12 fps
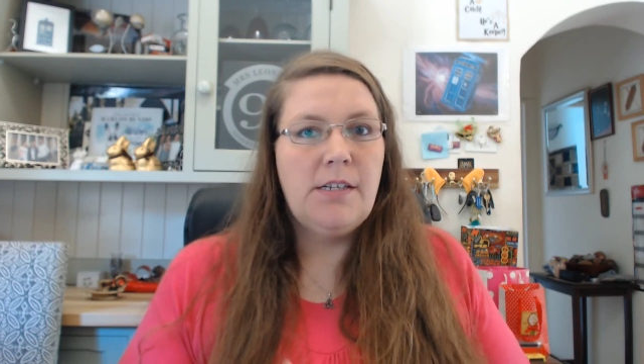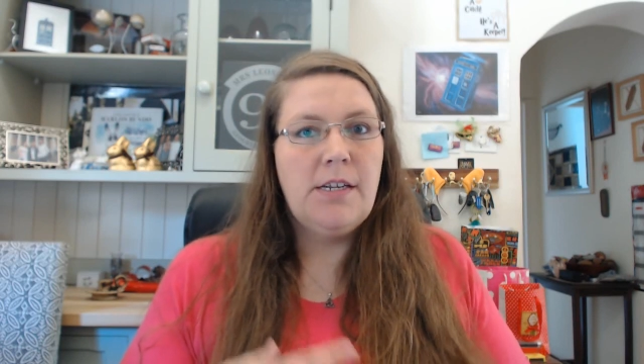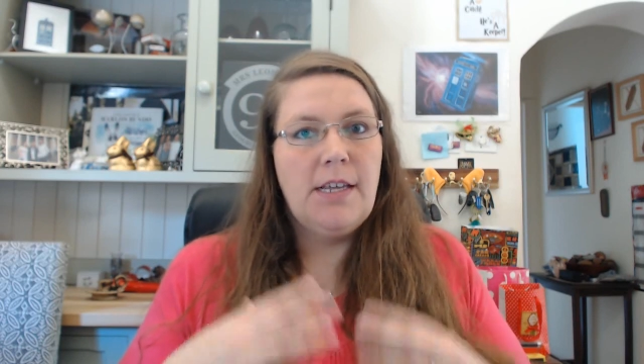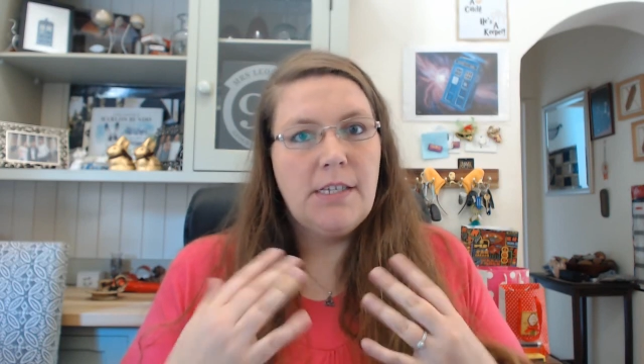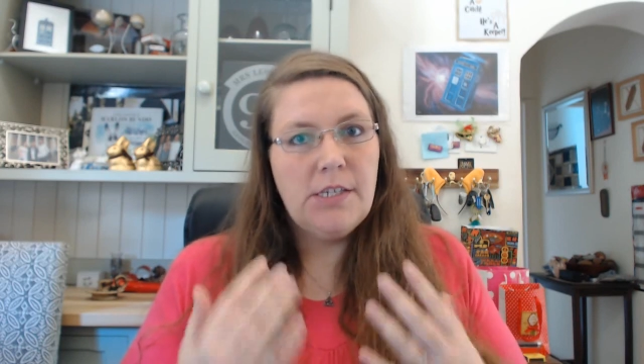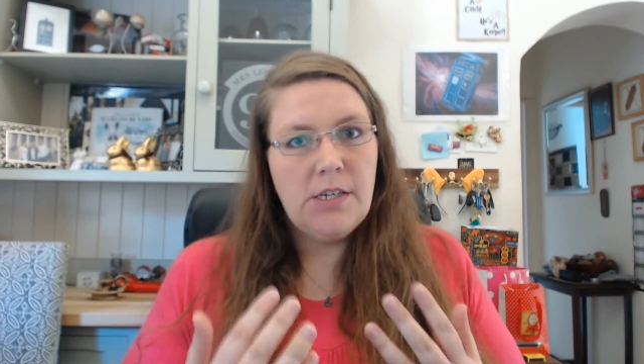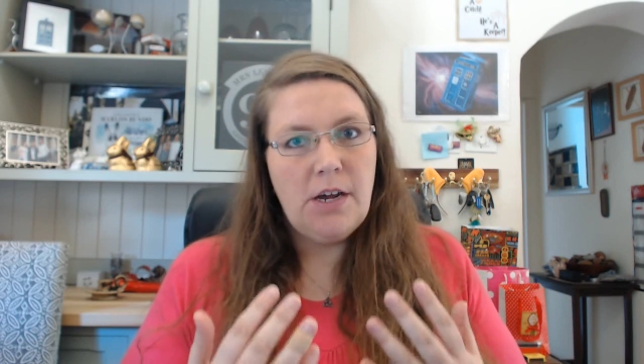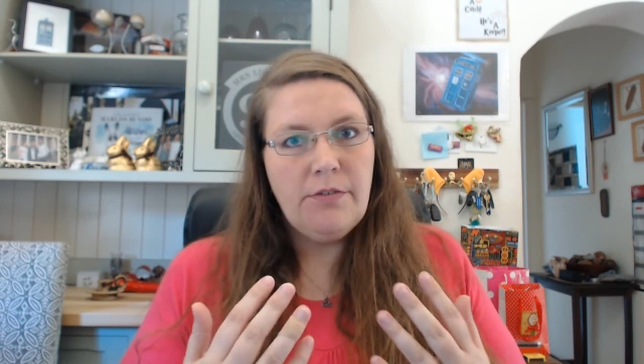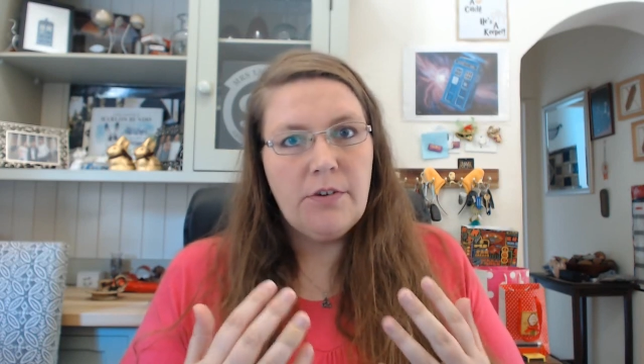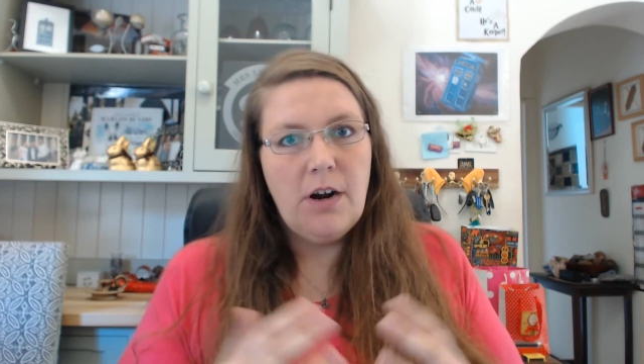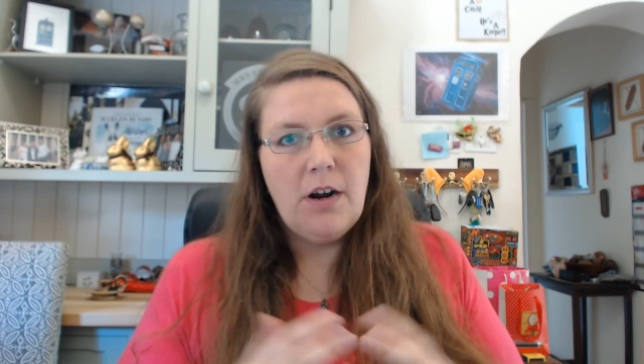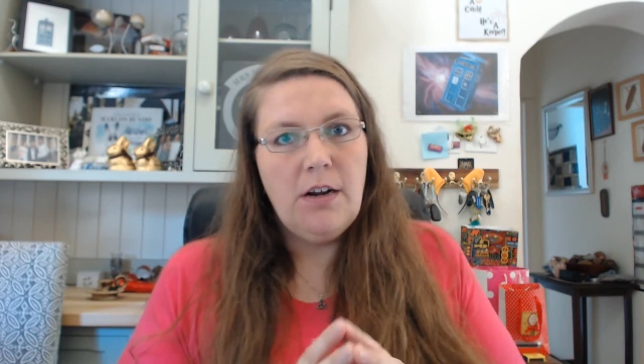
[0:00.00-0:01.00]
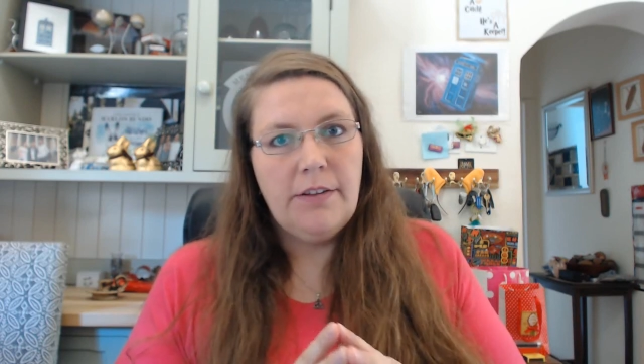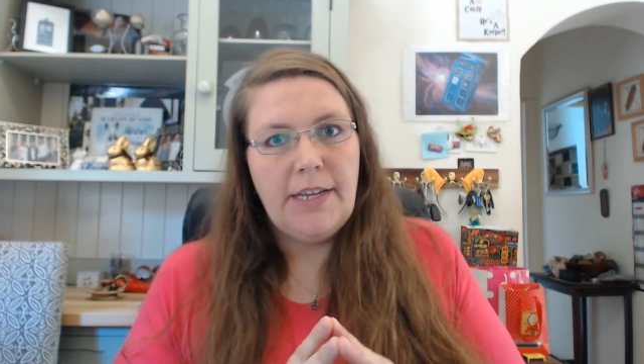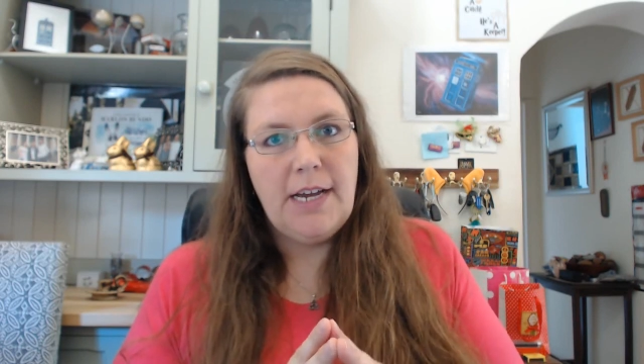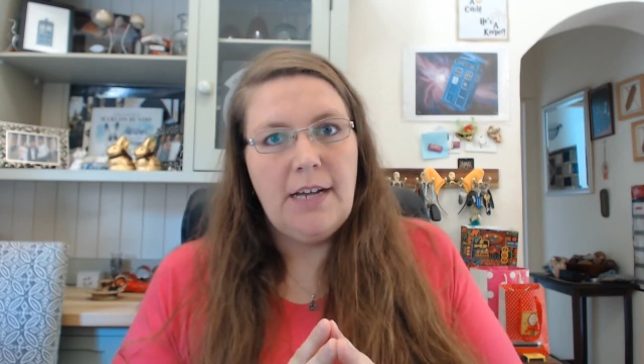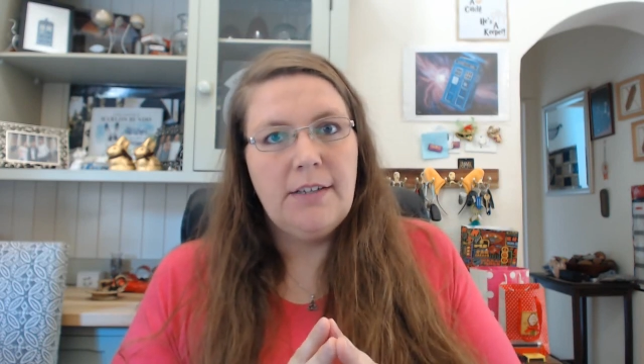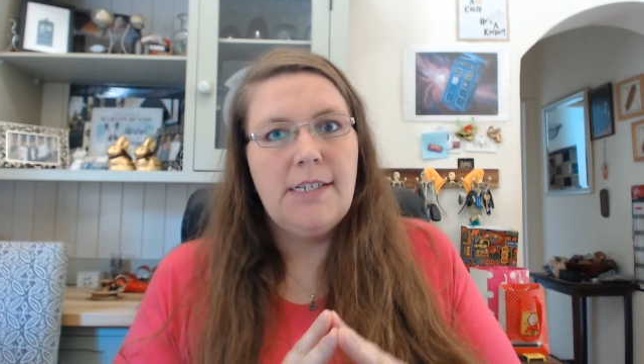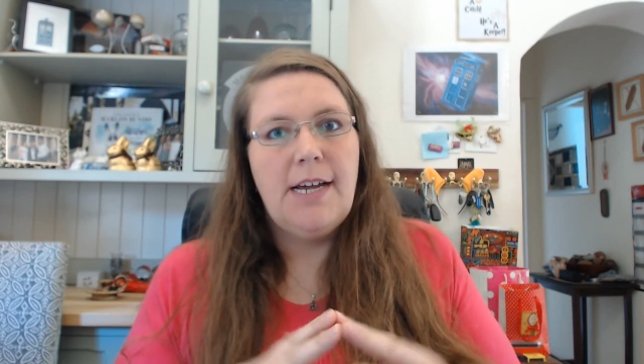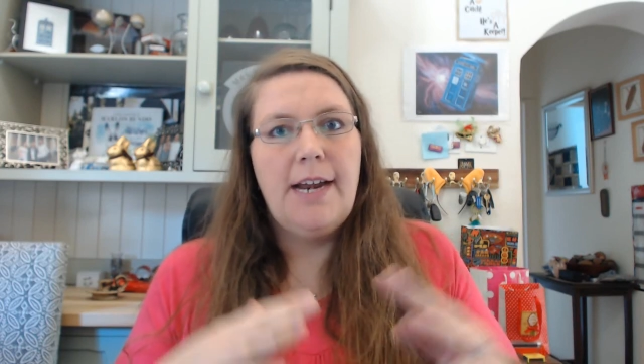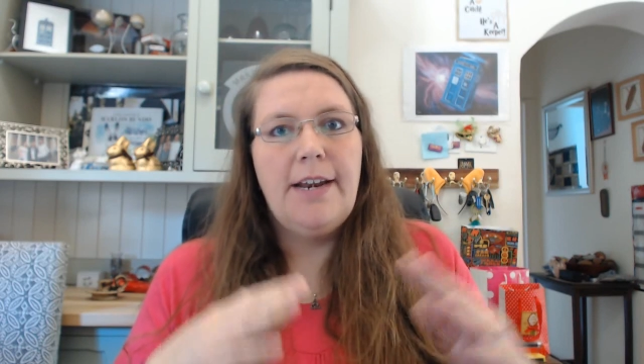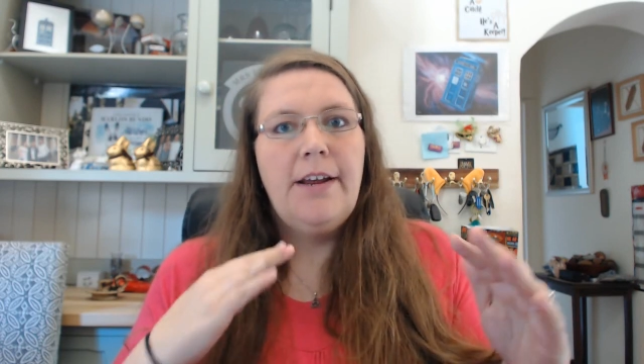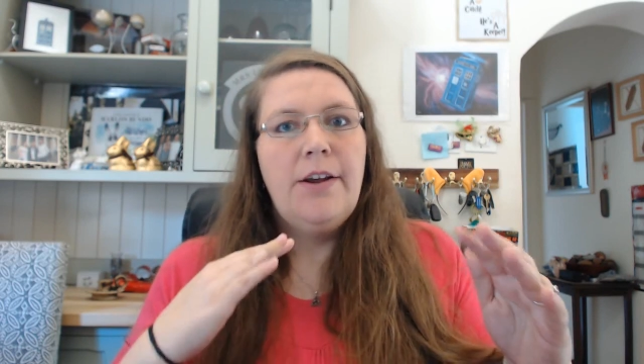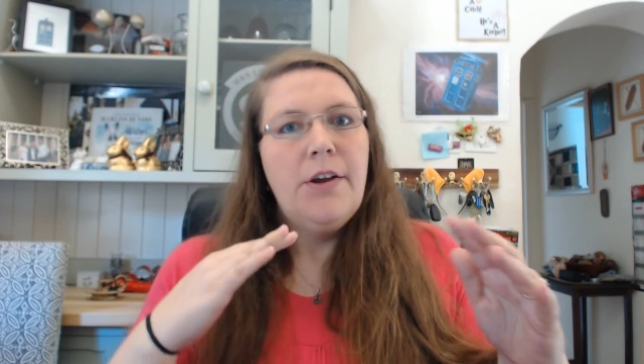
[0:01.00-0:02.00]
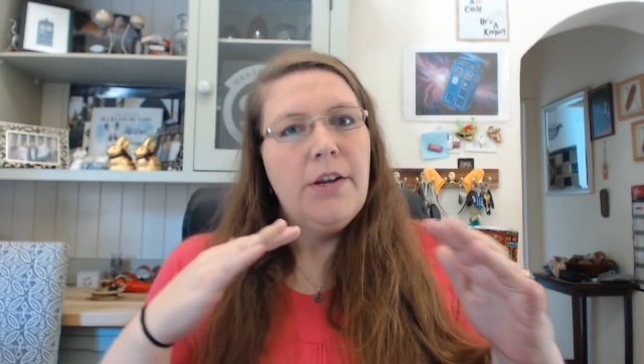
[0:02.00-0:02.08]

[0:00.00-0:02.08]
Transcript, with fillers: So that soft rock on the outside